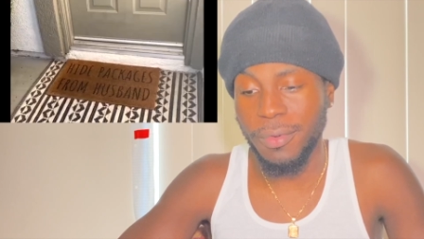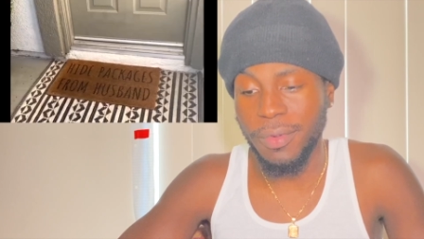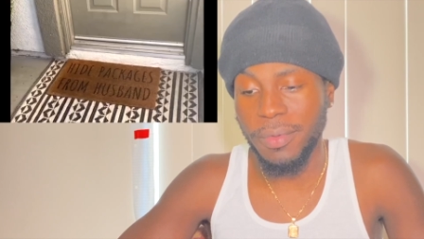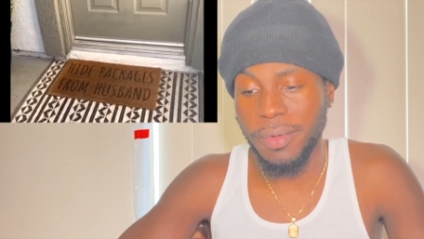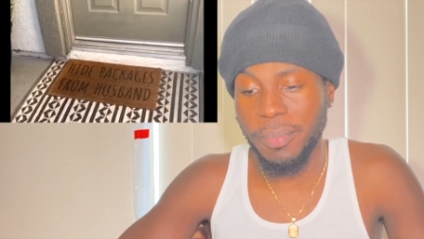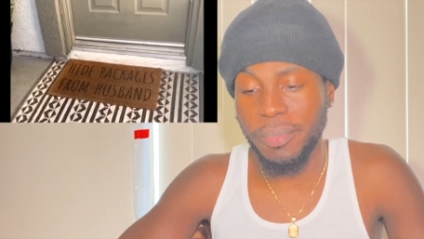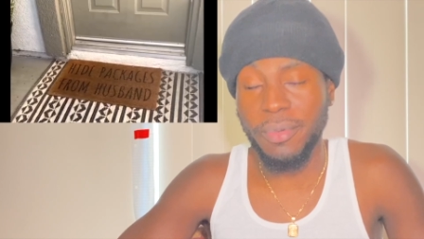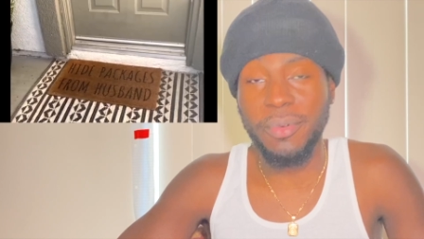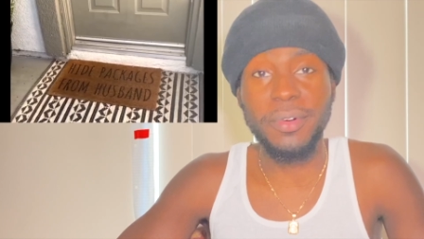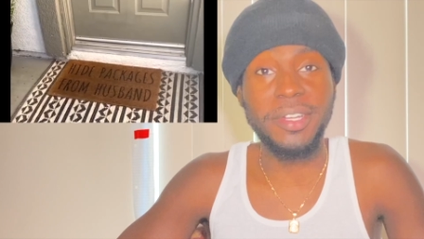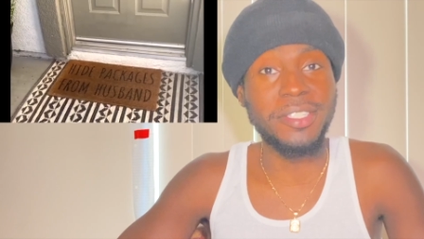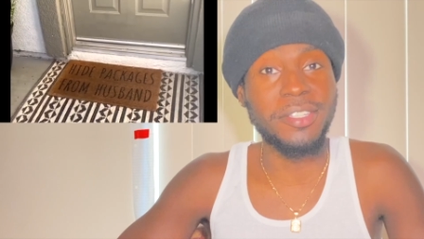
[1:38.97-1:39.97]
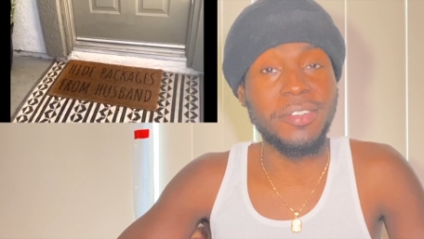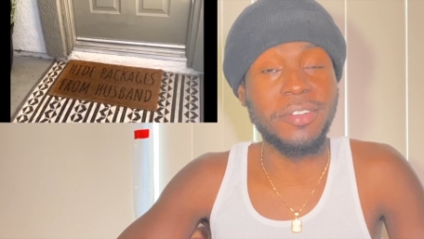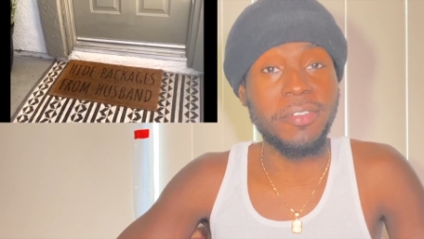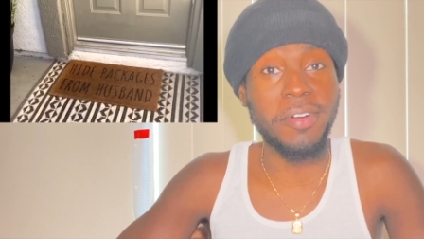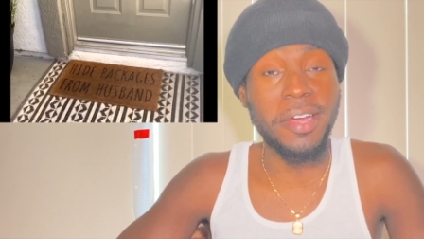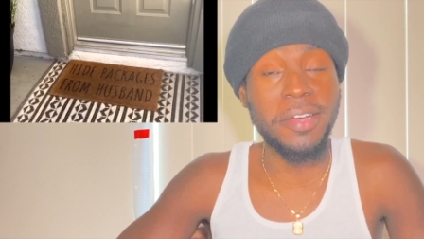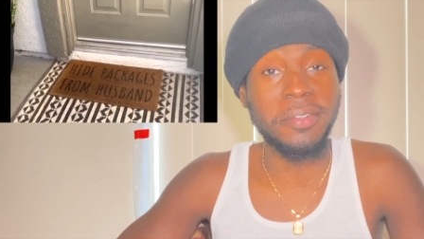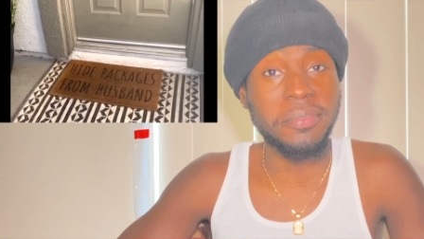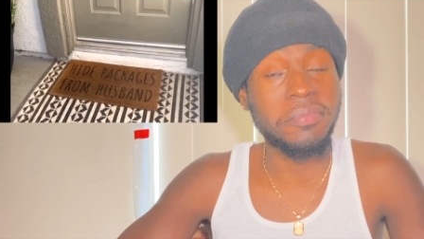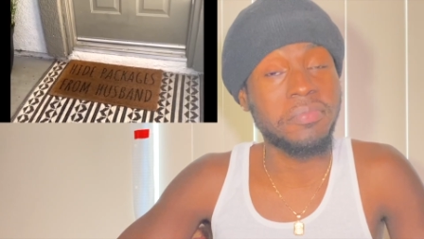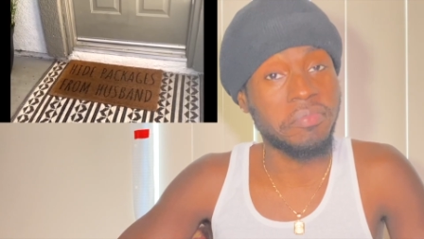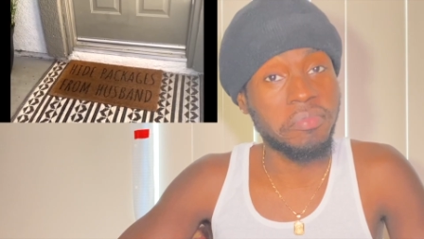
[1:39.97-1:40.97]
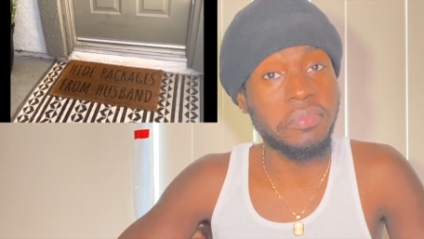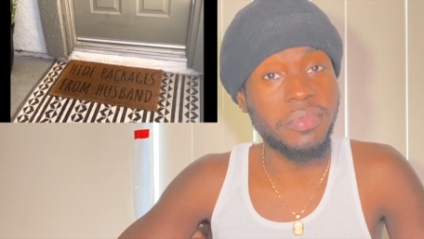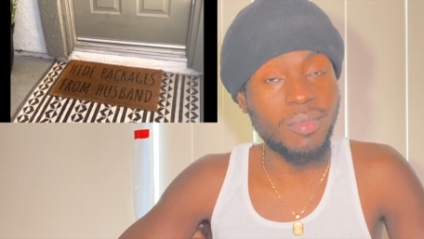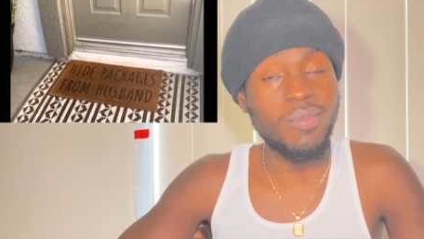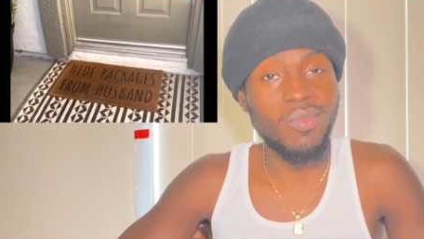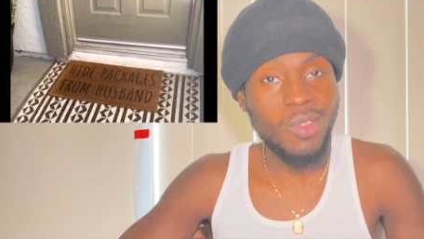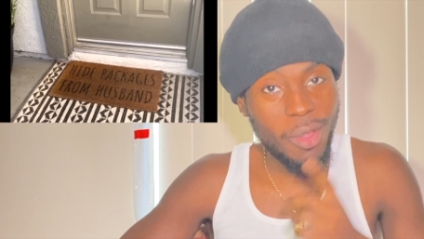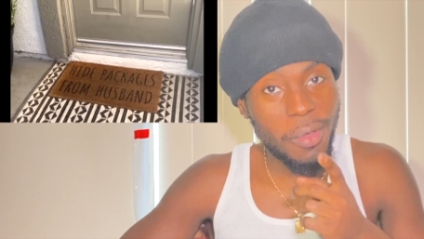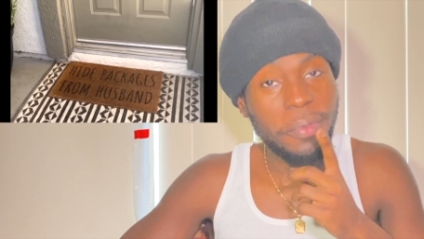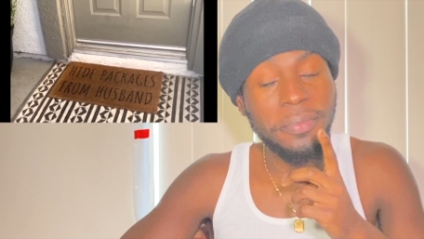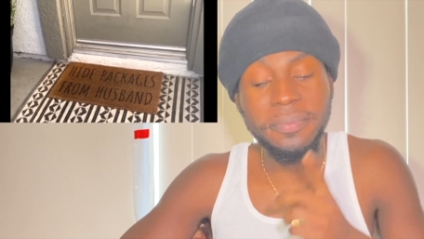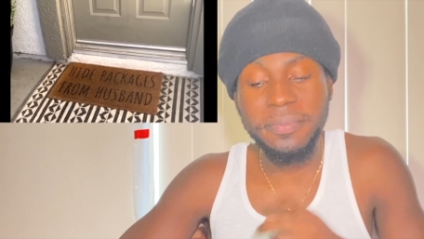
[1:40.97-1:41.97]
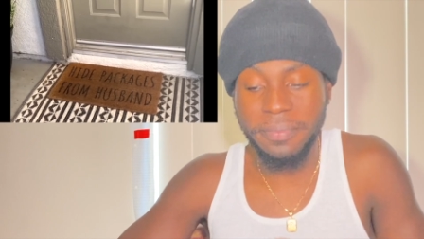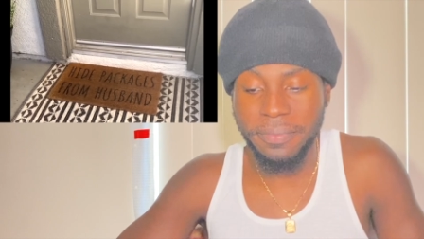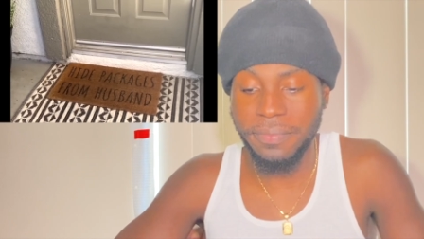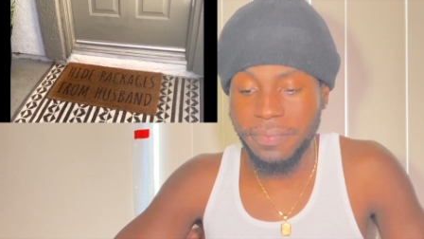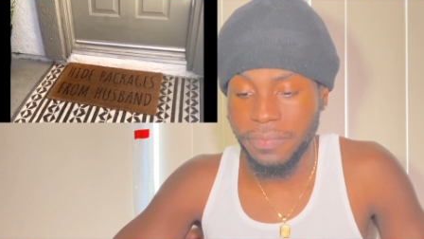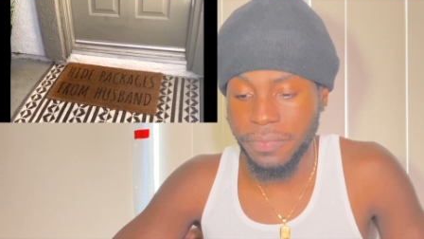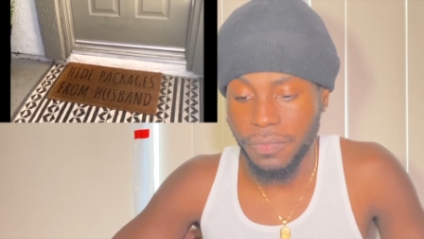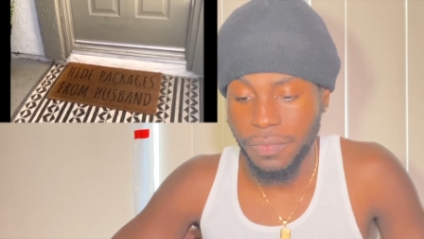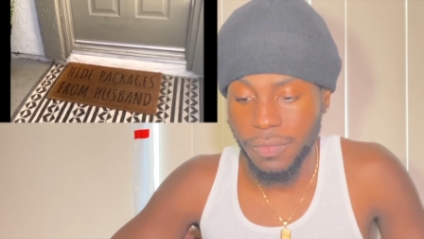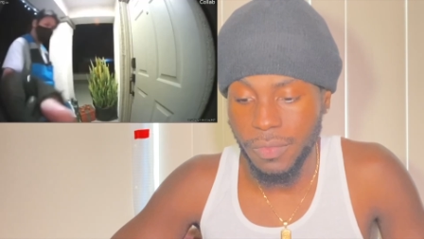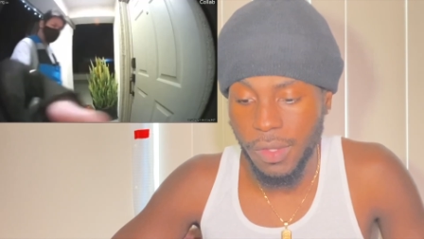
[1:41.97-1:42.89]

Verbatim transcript: This delivery driver saw this doormat and took it very seriously.